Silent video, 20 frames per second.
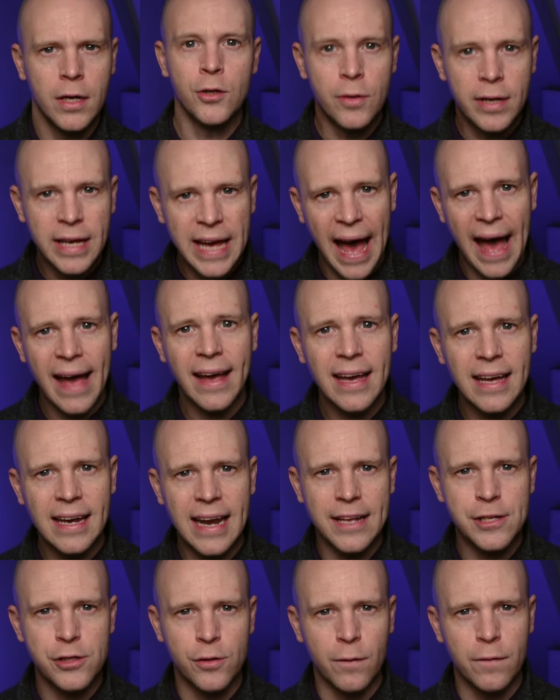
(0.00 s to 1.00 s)
You can
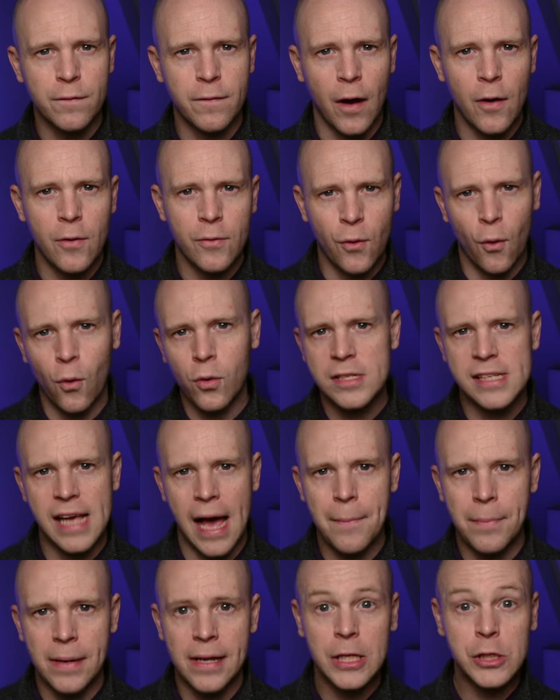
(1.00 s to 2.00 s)
connect your phone or
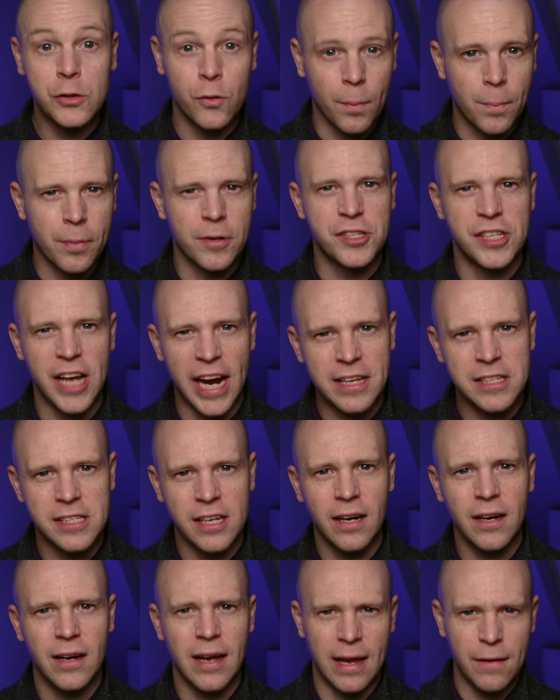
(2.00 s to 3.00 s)
tablet to a
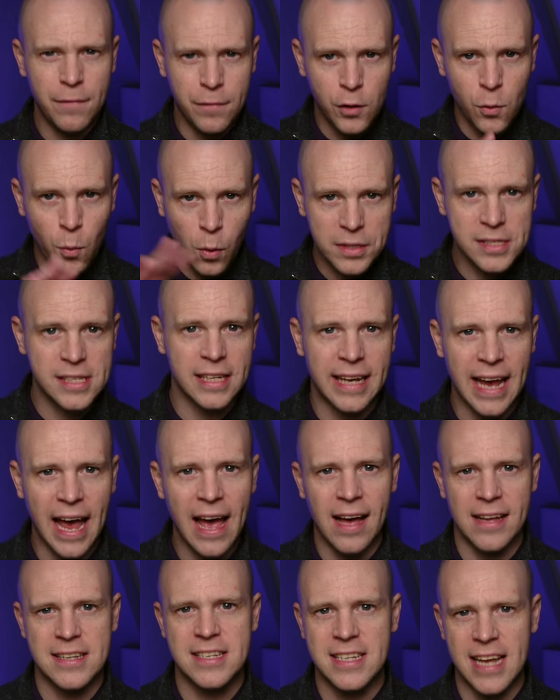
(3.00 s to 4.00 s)
projector if you want to
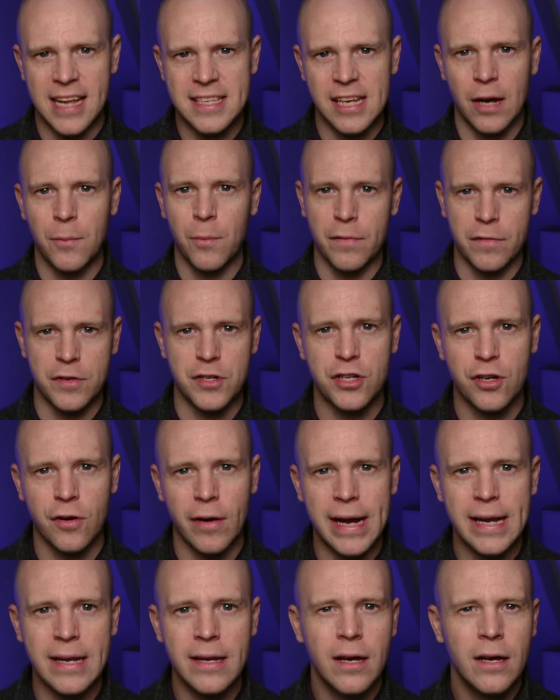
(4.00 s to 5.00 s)
get a setup with a
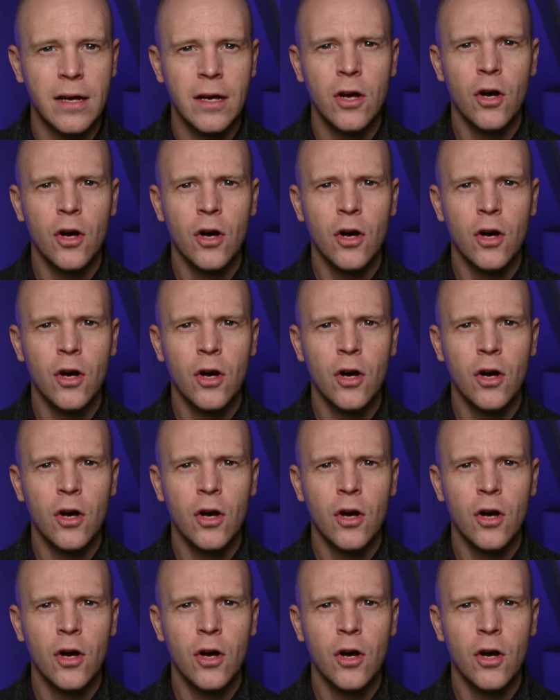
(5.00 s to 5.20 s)
screen,